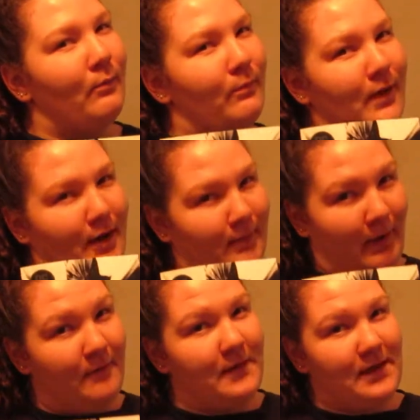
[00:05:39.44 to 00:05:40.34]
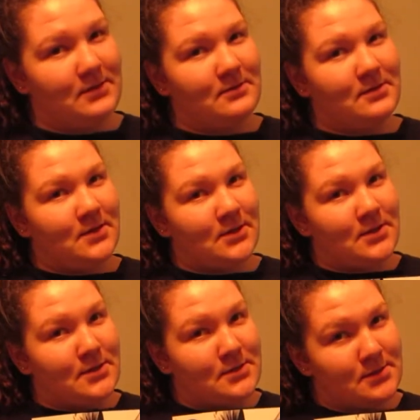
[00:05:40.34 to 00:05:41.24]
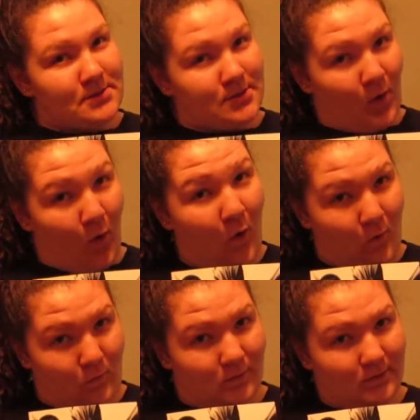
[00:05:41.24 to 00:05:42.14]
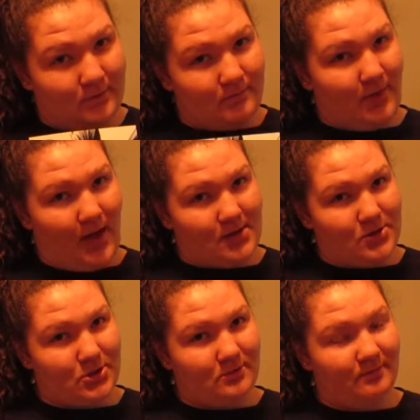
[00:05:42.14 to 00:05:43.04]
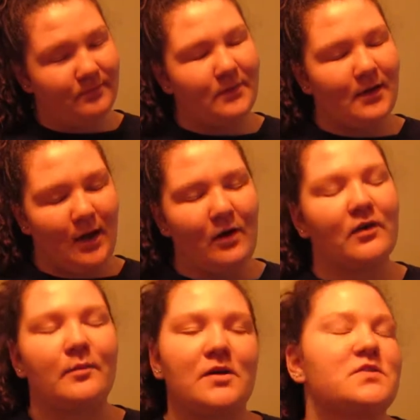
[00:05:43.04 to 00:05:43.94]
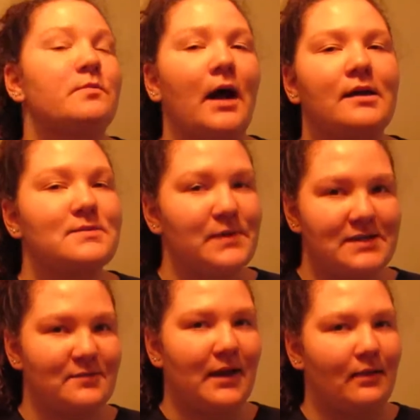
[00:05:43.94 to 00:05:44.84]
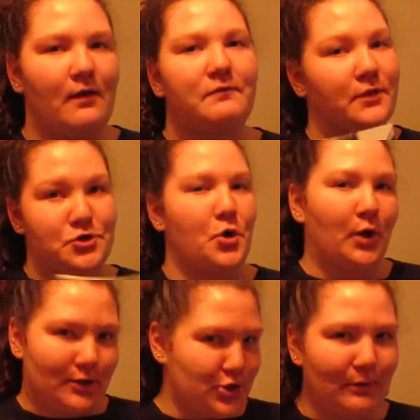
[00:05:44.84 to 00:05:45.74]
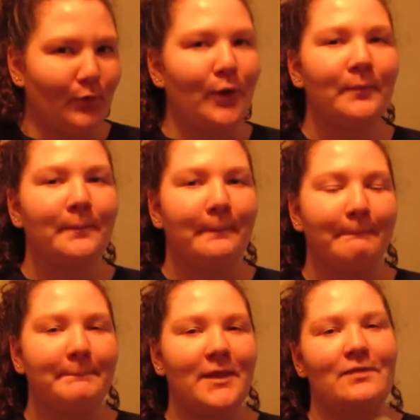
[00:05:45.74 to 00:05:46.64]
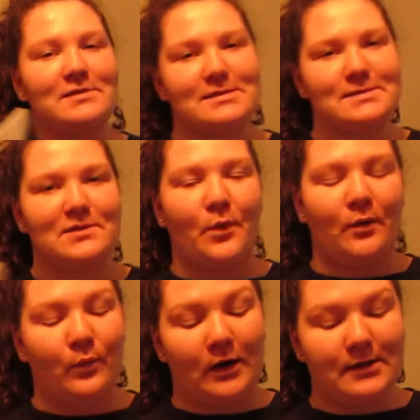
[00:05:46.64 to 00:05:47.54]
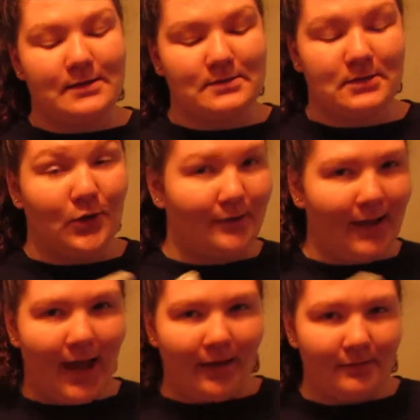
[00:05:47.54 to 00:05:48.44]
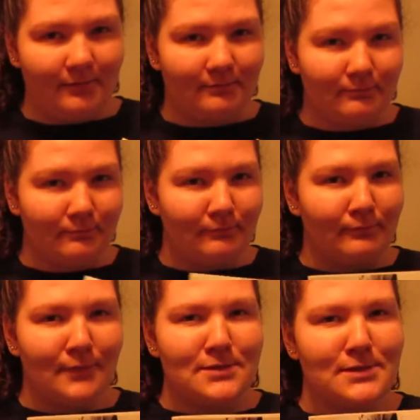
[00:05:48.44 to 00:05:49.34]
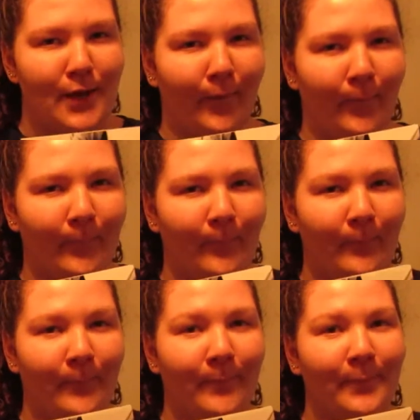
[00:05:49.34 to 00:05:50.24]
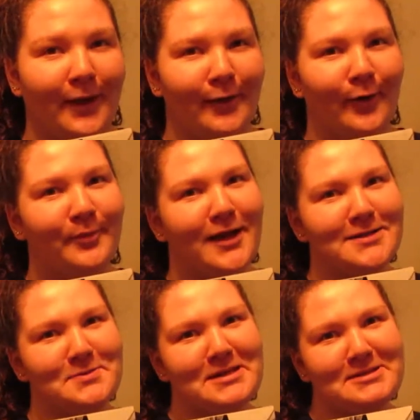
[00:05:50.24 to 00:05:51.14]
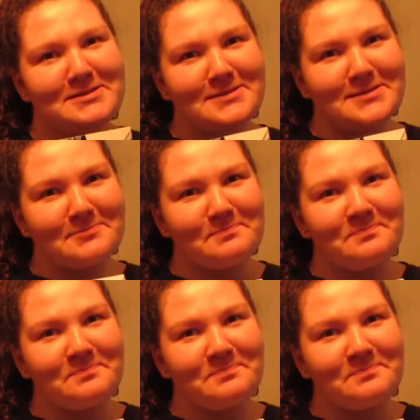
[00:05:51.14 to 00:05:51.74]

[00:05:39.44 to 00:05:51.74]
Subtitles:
But I love it so much. However, I'm also biased because of my love for the Joker in general, and this is the one where he's the good guy, so I know, plot twist.